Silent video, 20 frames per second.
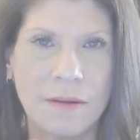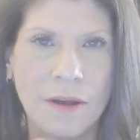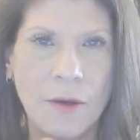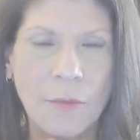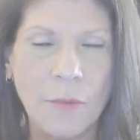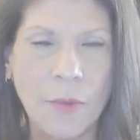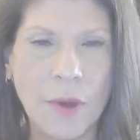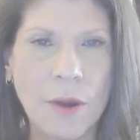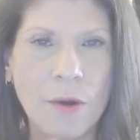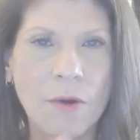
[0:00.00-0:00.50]

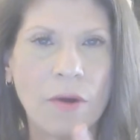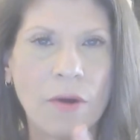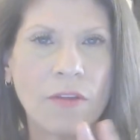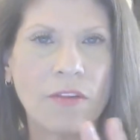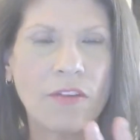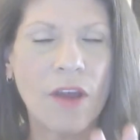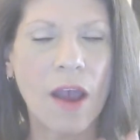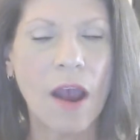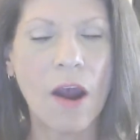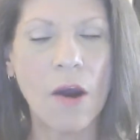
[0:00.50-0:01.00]

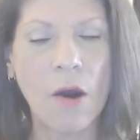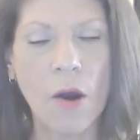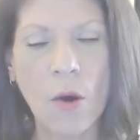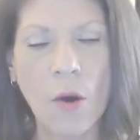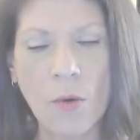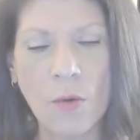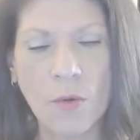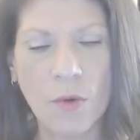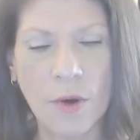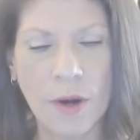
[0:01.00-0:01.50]
appearance, our
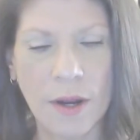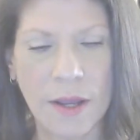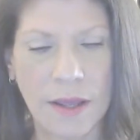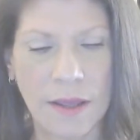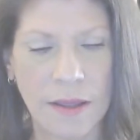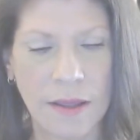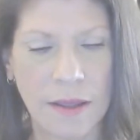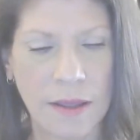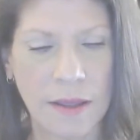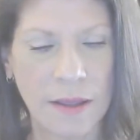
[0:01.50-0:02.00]
own,
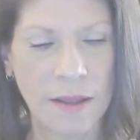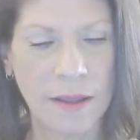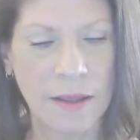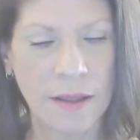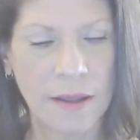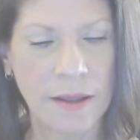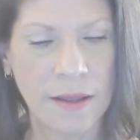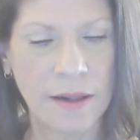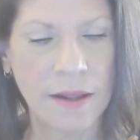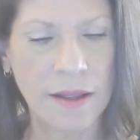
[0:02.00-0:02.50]

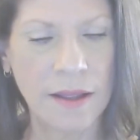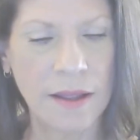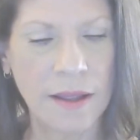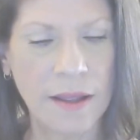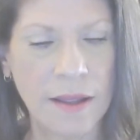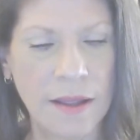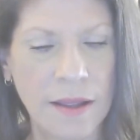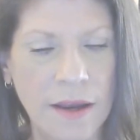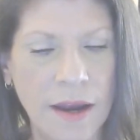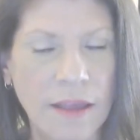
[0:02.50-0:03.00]

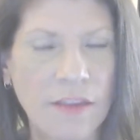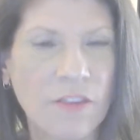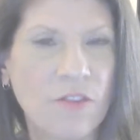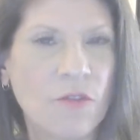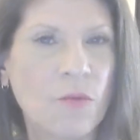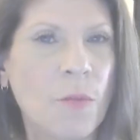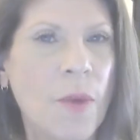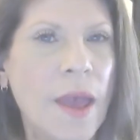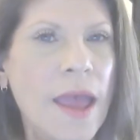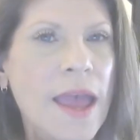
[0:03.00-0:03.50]
and
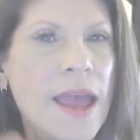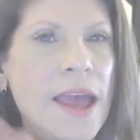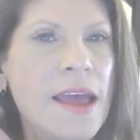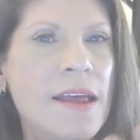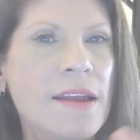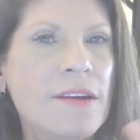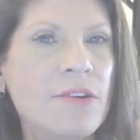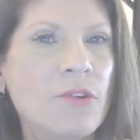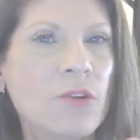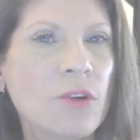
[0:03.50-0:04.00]

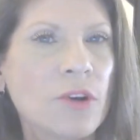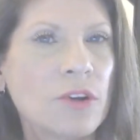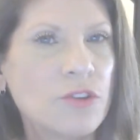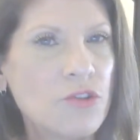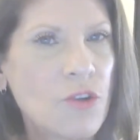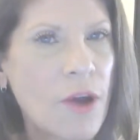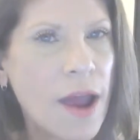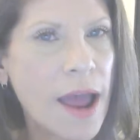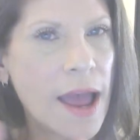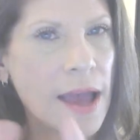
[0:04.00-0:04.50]
expand or
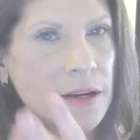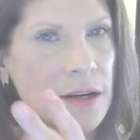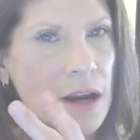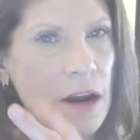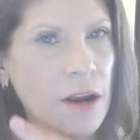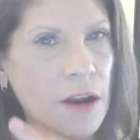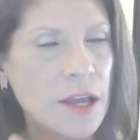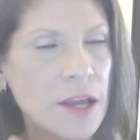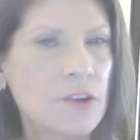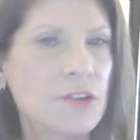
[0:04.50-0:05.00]
contract
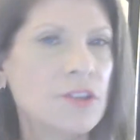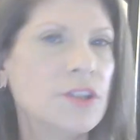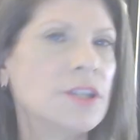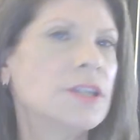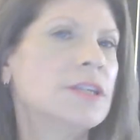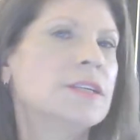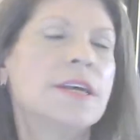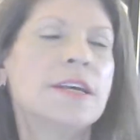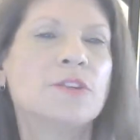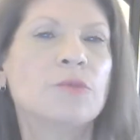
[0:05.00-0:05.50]
our
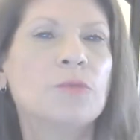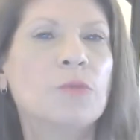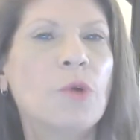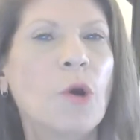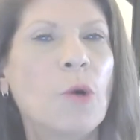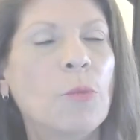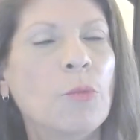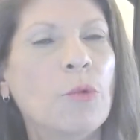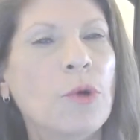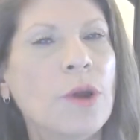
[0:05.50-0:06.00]
energies as
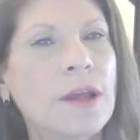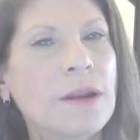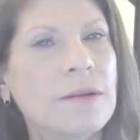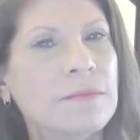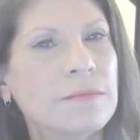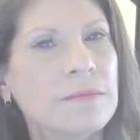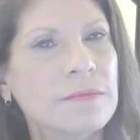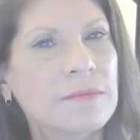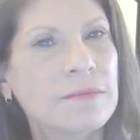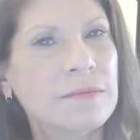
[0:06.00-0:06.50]
appropriate
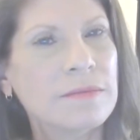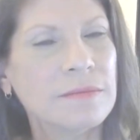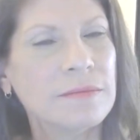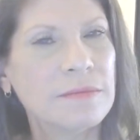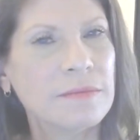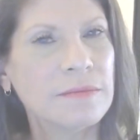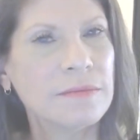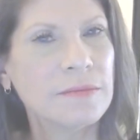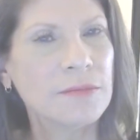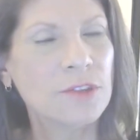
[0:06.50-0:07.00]

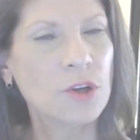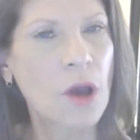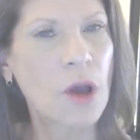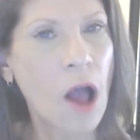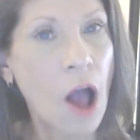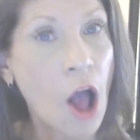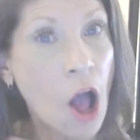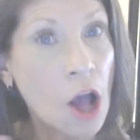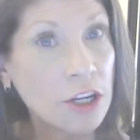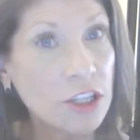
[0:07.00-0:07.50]
to
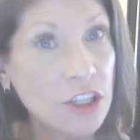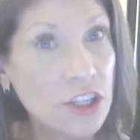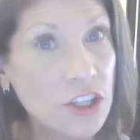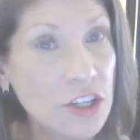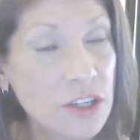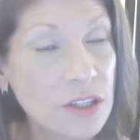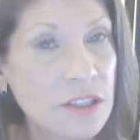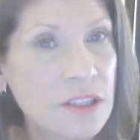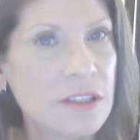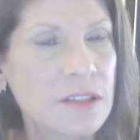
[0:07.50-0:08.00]

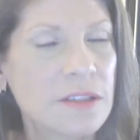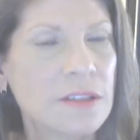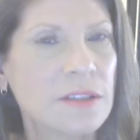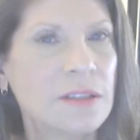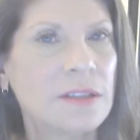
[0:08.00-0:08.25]
conscious,